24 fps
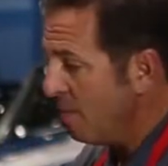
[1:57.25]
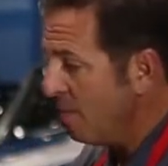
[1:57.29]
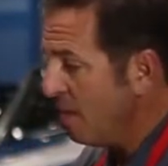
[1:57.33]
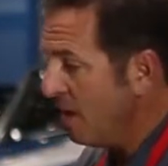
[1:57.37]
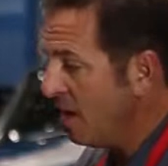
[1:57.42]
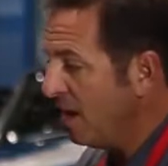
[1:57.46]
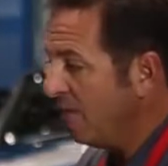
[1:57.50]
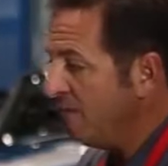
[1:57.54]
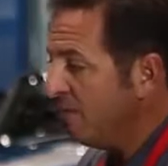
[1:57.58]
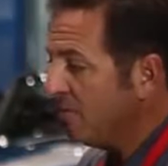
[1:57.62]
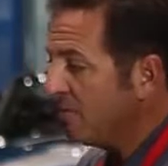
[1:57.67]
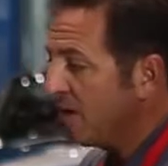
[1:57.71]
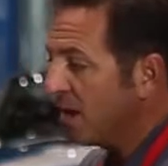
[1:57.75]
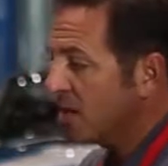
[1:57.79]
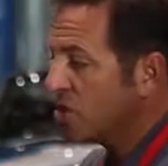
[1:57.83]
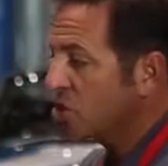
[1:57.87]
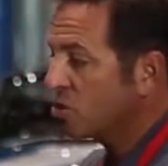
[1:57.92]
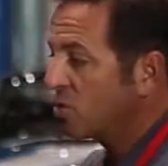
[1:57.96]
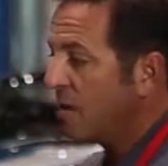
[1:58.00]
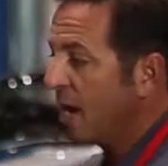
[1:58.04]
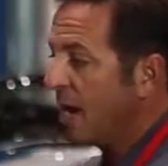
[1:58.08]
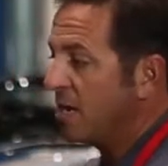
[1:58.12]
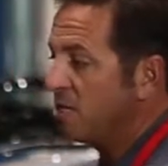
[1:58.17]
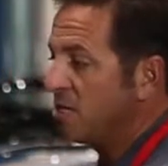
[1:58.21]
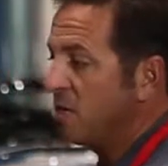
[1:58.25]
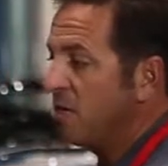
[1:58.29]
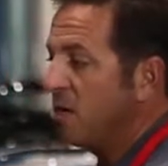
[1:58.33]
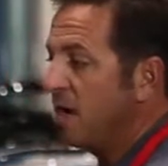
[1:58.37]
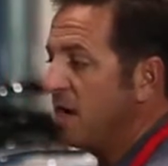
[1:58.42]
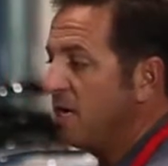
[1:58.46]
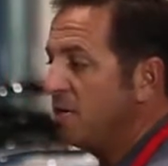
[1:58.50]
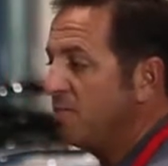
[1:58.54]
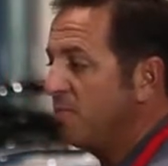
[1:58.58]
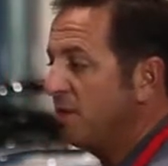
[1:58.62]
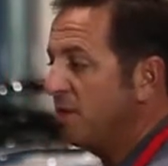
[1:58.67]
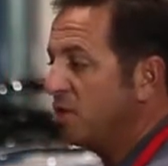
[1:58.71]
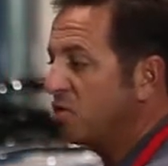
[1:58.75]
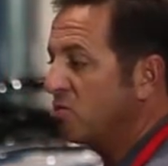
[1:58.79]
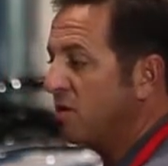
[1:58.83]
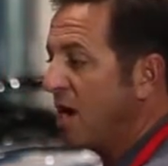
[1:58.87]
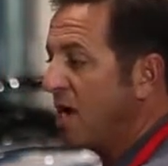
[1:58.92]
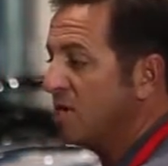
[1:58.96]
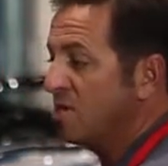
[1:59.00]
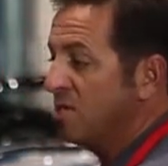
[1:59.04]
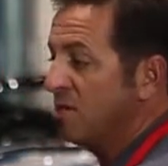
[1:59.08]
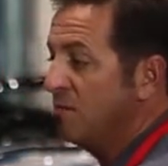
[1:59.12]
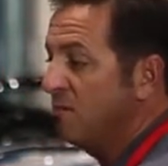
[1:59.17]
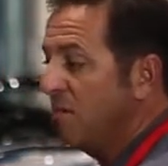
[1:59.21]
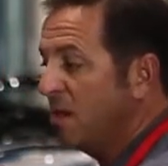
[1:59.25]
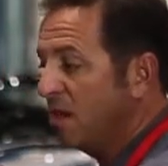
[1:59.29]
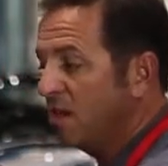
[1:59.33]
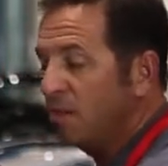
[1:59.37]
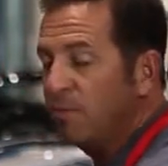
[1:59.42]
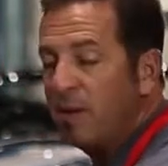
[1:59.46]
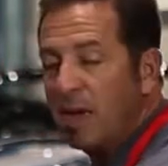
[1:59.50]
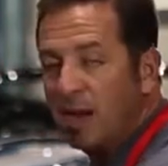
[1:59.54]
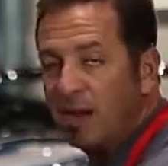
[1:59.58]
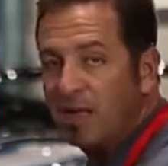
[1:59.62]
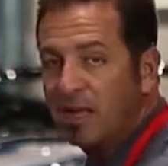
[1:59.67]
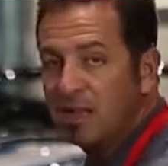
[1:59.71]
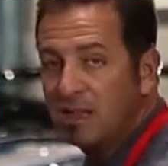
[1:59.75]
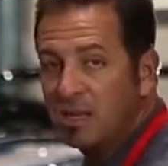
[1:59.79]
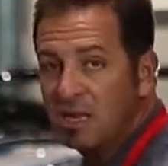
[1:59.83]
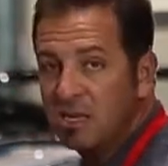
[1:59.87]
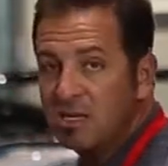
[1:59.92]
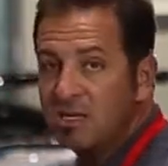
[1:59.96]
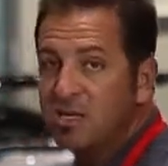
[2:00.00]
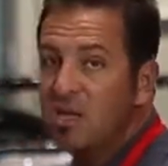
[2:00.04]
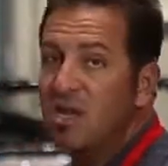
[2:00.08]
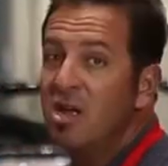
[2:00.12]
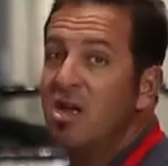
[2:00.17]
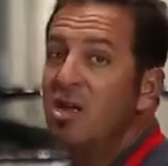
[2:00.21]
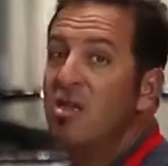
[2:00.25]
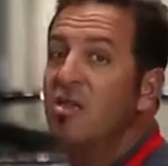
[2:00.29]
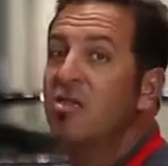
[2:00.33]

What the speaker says: but if you've got a scratch, a nice big scratch in the middle of the pen like this,